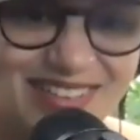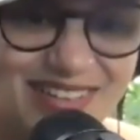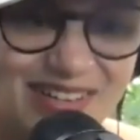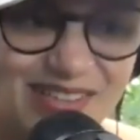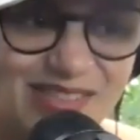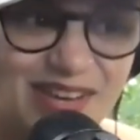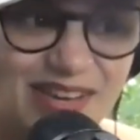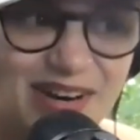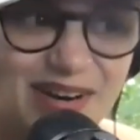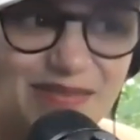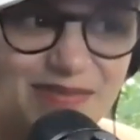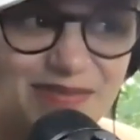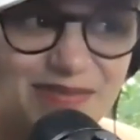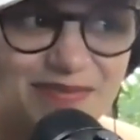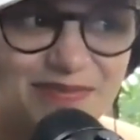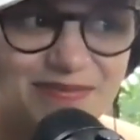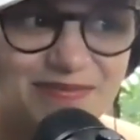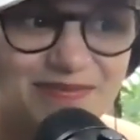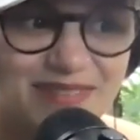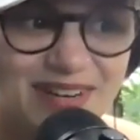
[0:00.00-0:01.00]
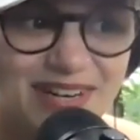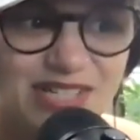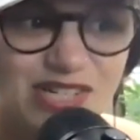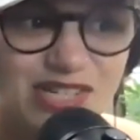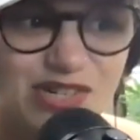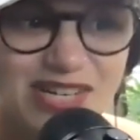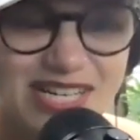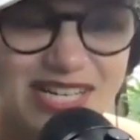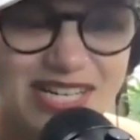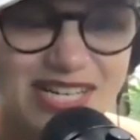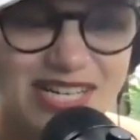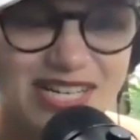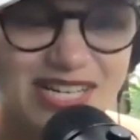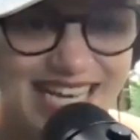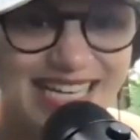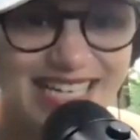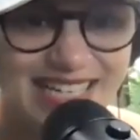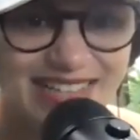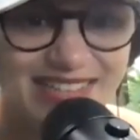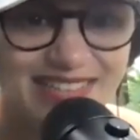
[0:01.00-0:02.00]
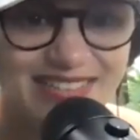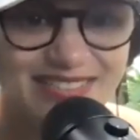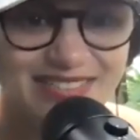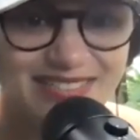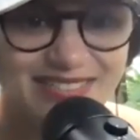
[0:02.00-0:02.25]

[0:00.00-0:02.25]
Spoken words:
or that I've actually dated